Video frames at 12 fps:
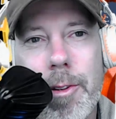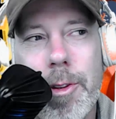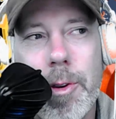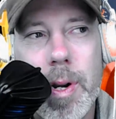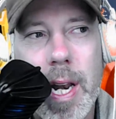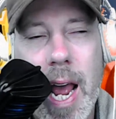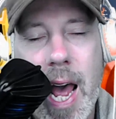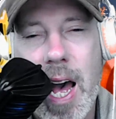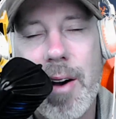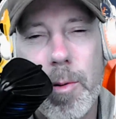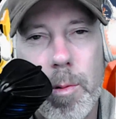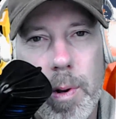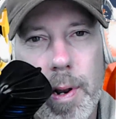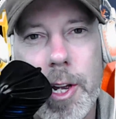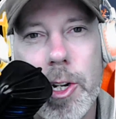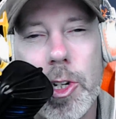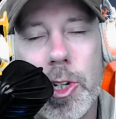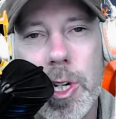you can have a
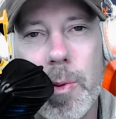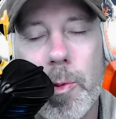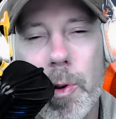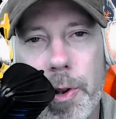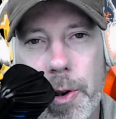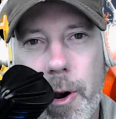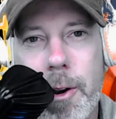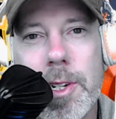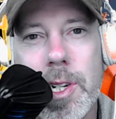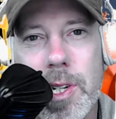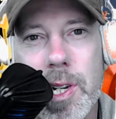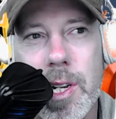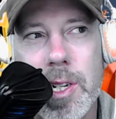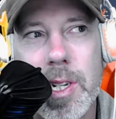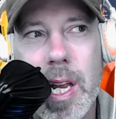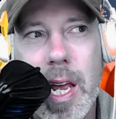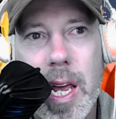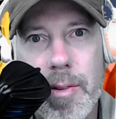relationship with
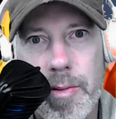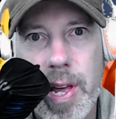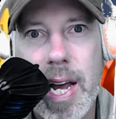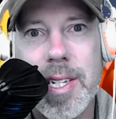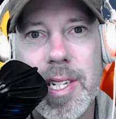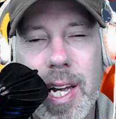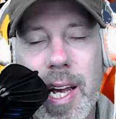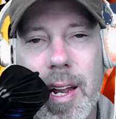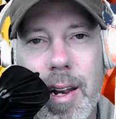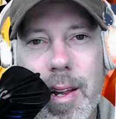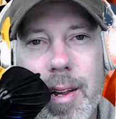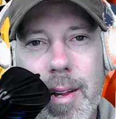narcissists if that's it.